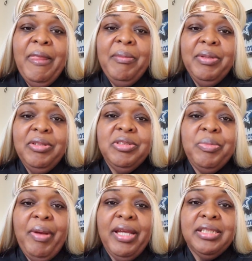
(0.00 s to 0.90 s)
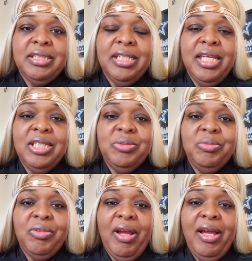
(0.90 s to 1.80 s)
But those bikes the kids
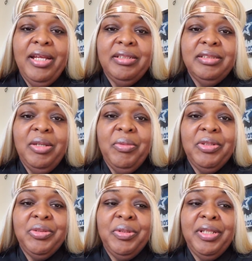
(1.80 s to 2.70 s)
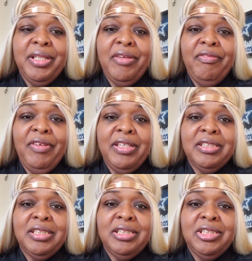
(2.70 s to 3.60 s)
ride, they weren't doing anything
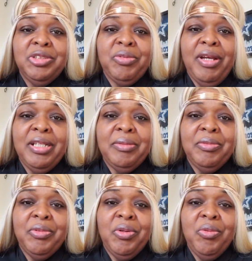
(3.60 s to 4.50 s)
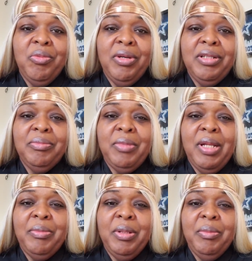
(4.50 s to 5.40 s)
fancy, just riding up the road. One might
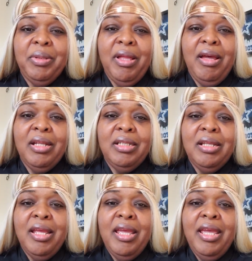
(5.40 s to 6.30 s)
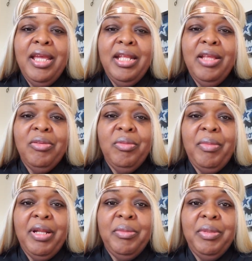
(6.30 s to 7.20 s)
have been a blonde, and the other one
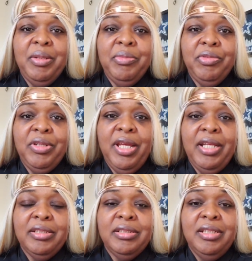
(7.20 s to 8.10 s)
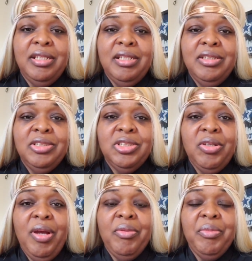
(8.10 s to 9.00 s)
might have been a brunette.
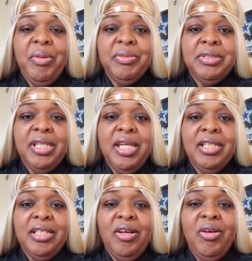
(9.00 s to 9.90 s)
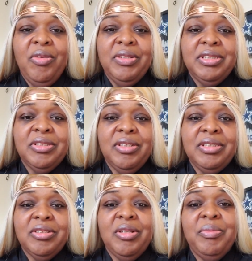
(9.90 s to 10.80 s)
So I remember saying, "Oh, it's
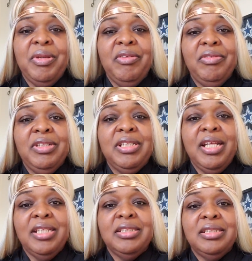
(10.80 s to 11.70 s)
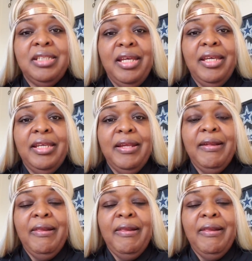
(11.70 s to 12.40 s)
going to be a really nice day."